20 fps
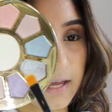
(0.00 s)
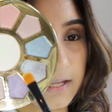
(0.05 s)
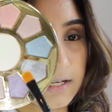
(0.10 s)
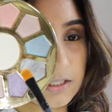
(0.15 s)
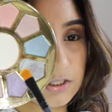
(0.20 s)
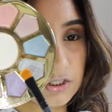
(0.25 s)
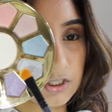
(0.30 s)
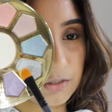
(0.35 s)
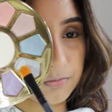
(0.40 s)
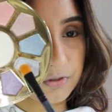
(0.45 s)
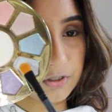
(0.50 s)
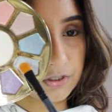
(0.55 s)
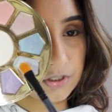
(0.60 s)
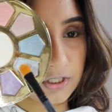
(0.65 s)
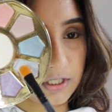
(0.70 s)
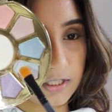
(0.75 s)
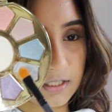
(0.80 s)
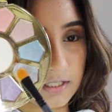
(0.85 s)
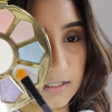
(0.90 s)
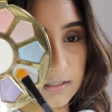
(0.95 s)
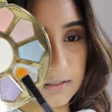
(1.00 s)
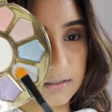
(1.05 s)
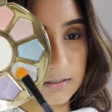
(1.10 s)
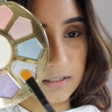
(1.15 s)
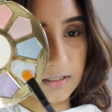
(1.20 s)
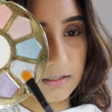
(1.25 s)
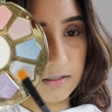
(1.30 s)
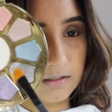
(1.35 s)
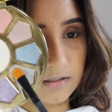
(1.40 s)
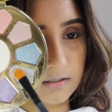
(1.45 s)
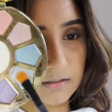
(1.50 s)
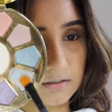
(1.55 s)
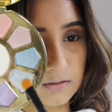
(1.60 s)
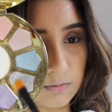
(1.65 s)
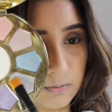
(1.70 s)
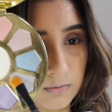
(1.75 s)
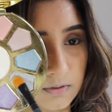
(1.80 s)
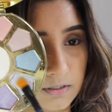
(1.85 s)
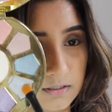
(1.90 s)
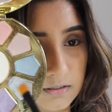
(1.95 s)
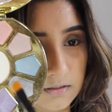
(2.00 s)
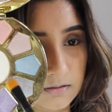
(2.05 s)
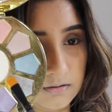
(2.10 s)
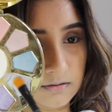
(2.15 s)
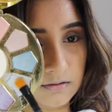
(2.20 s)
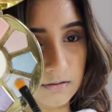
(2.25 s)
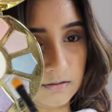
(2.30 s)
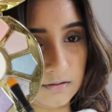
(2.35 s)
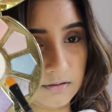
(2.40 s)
any shimmer shade, let's say this one.